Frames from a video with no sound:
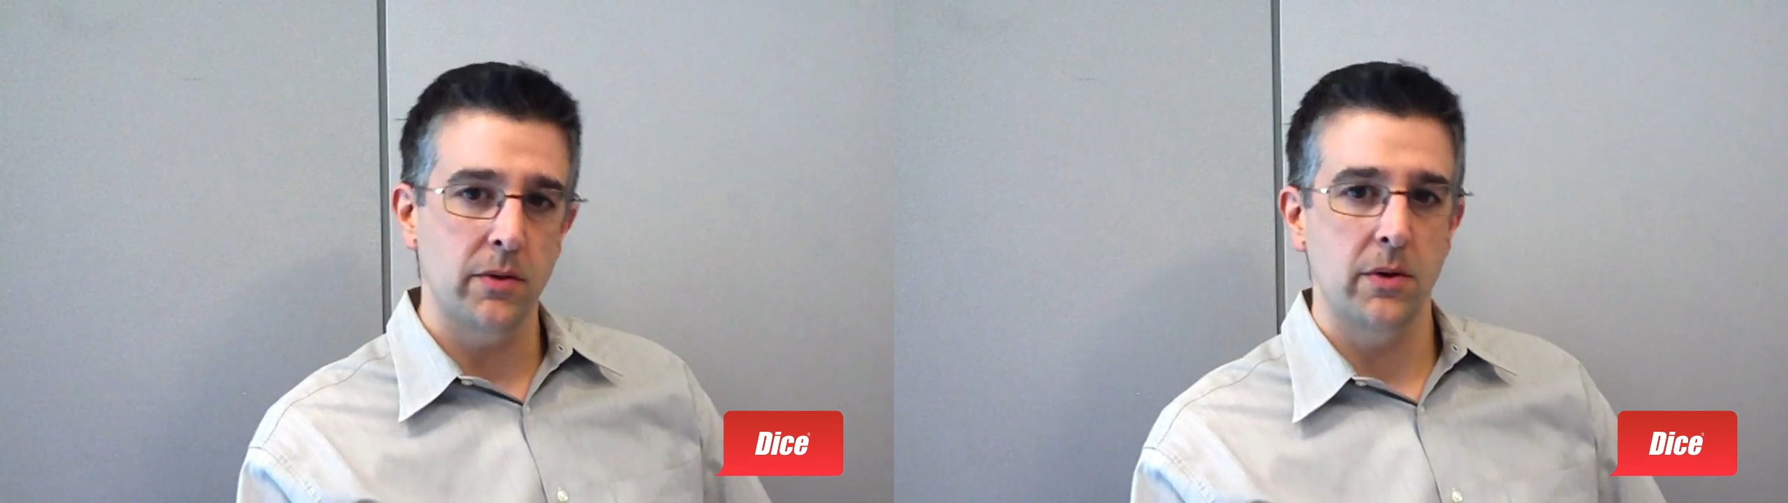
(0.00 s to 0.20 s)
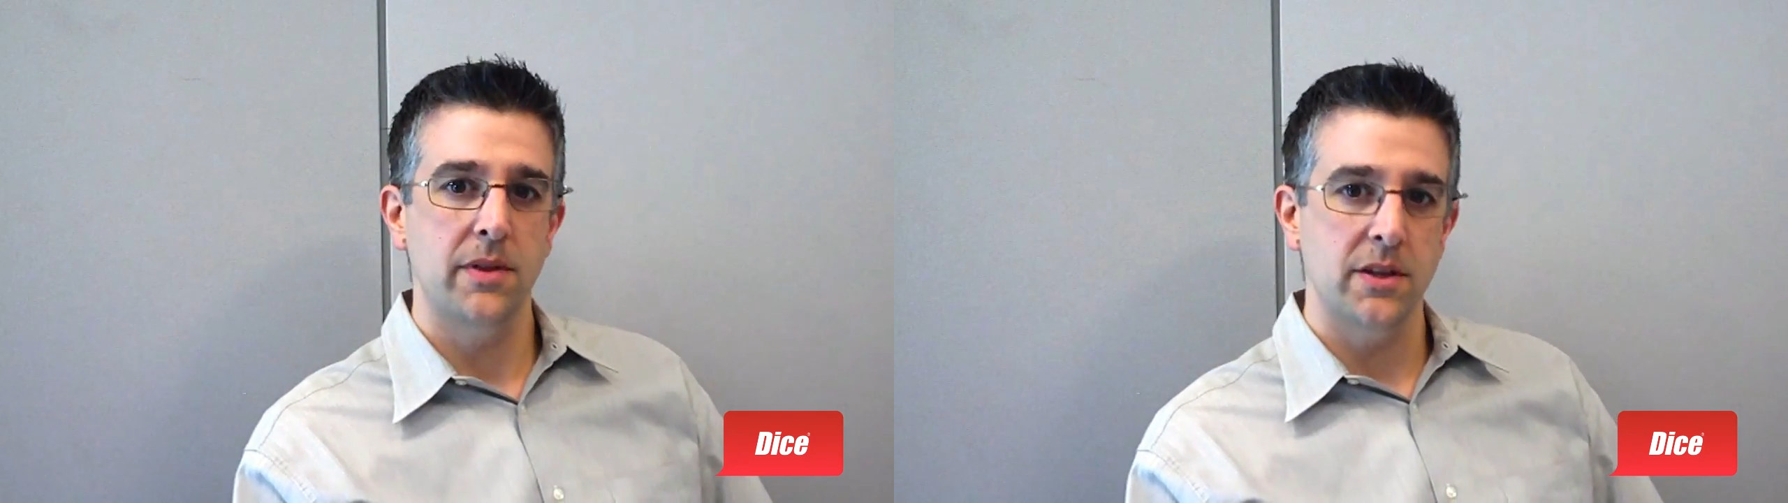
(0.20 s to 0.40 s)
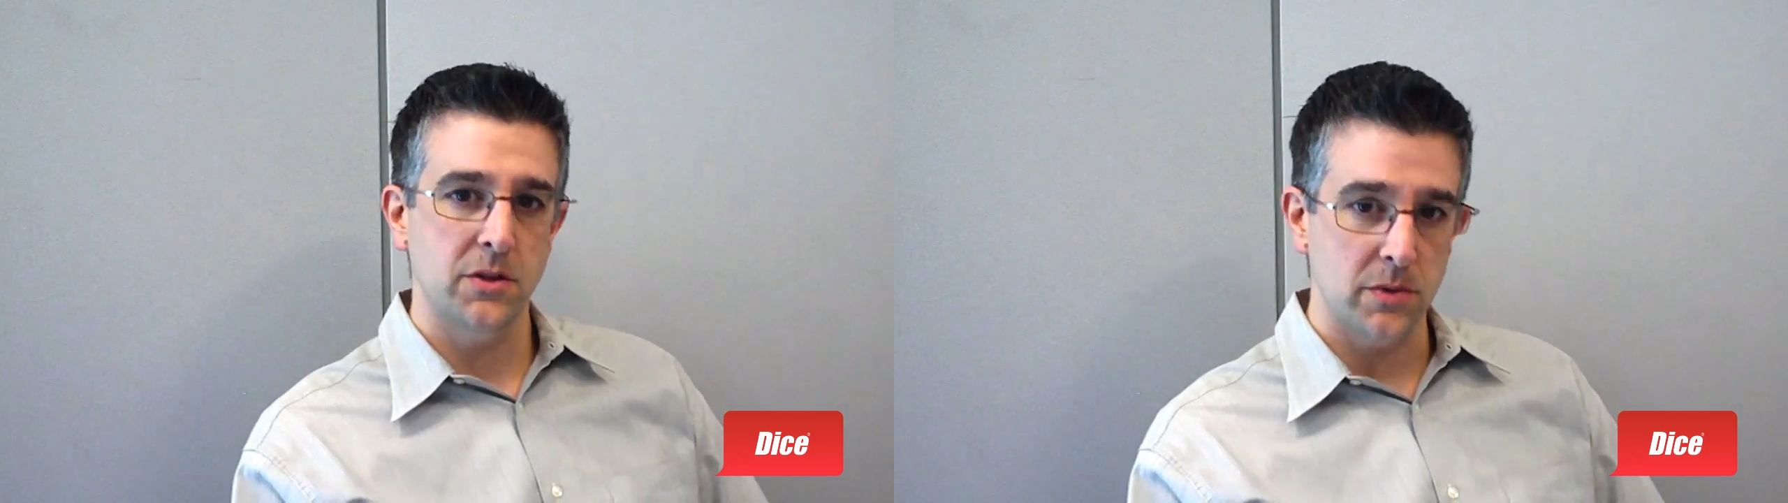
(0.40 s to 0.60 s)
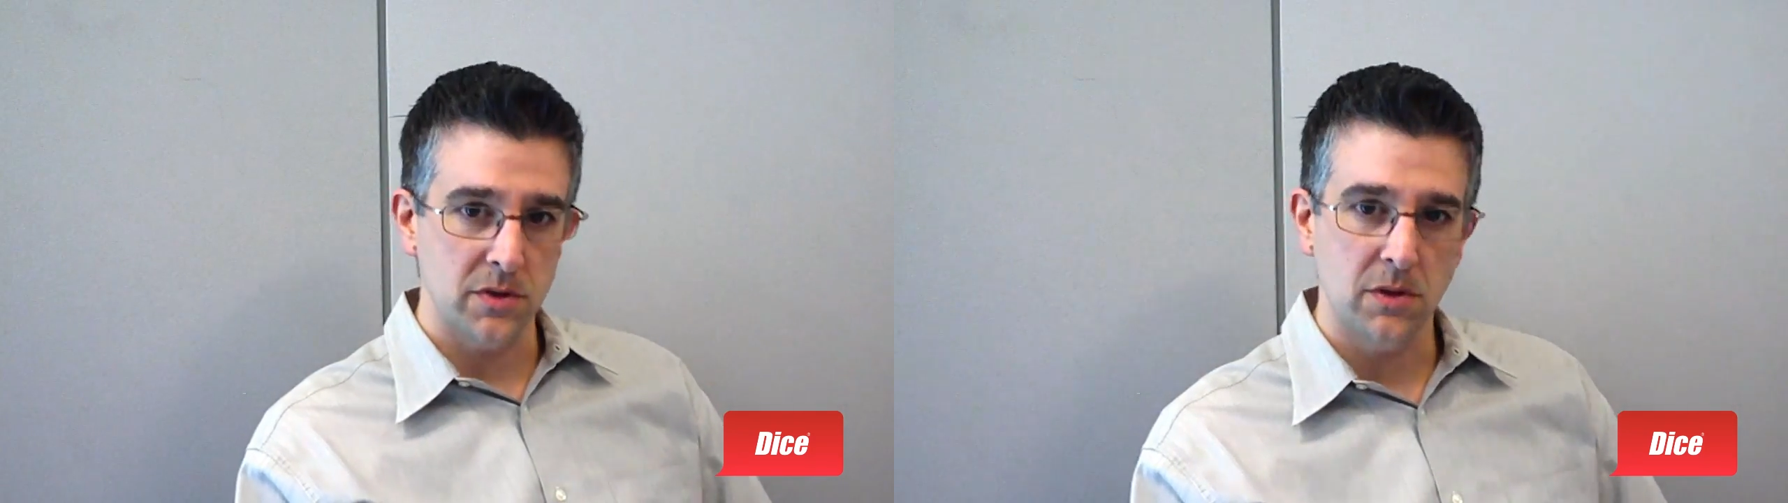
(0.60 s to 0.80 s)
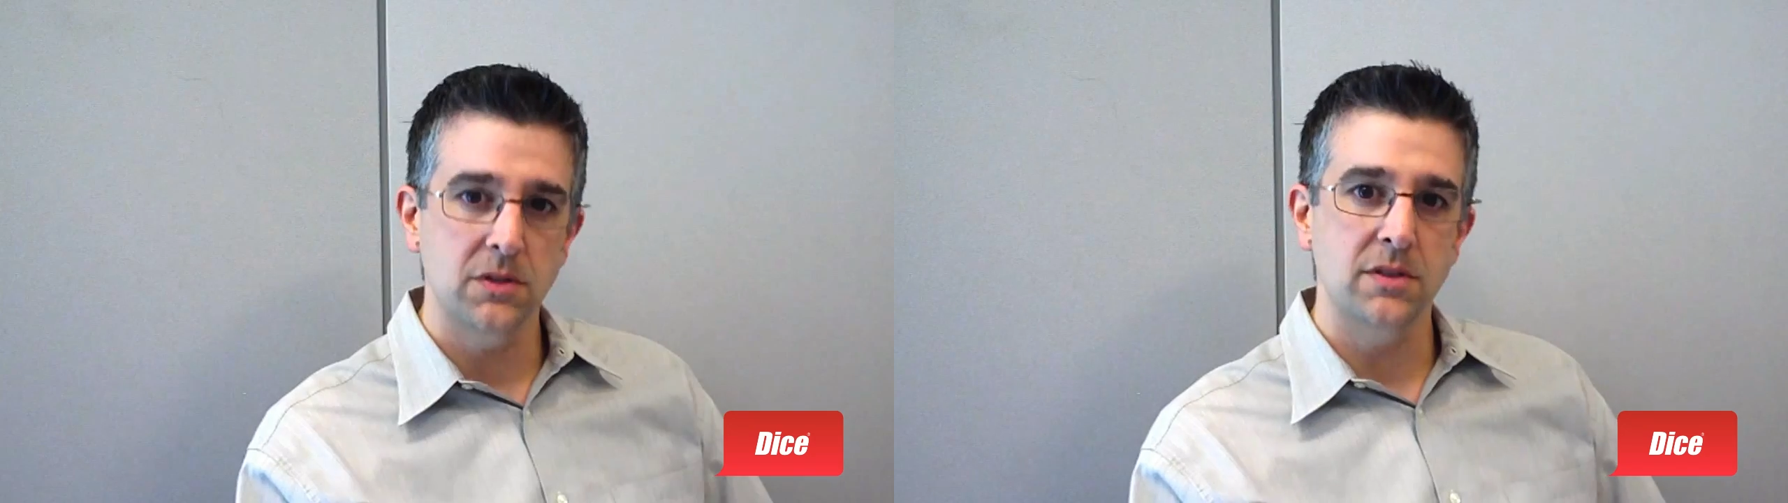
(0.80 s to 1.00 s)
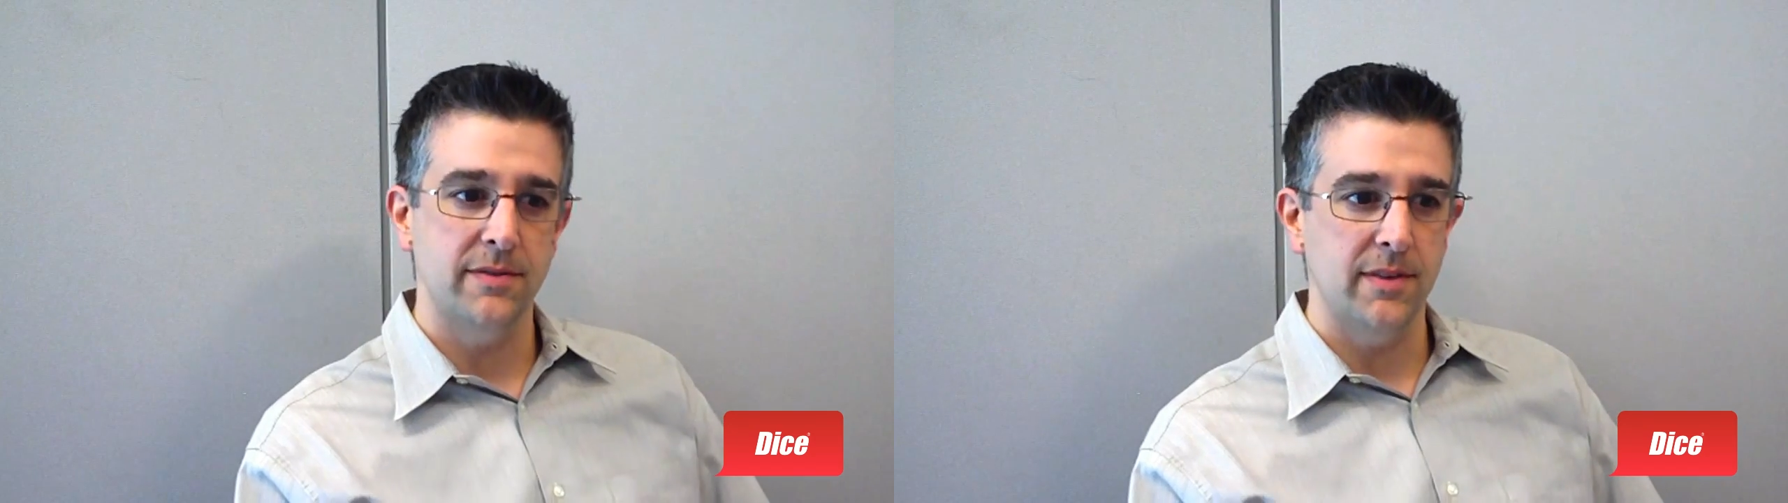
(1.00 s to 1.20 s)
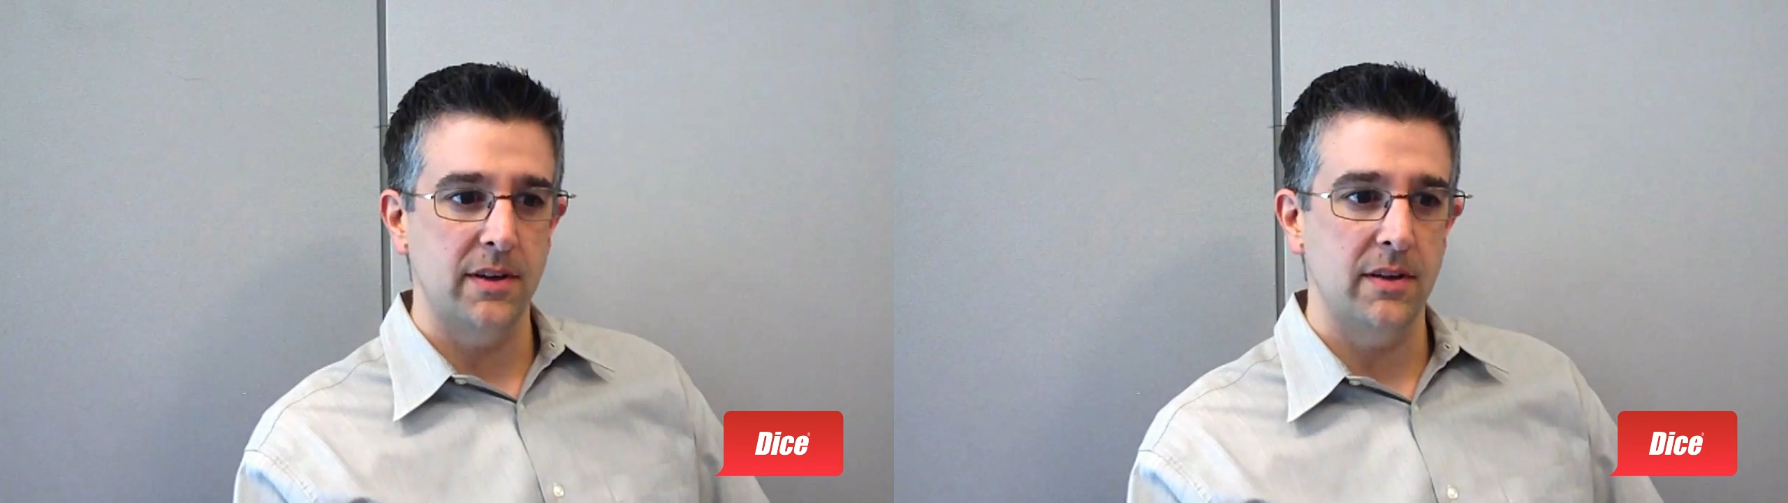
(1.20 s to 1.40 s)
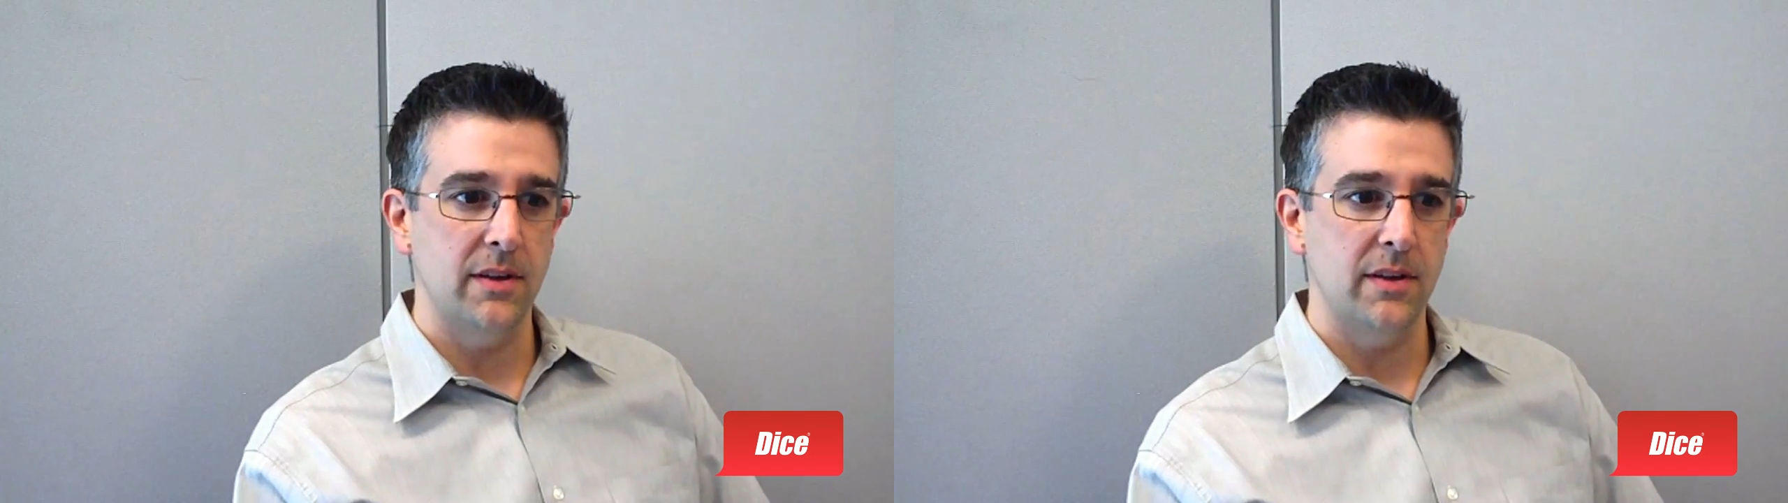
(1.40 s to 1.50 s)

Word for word: of growth as a result of the, uh,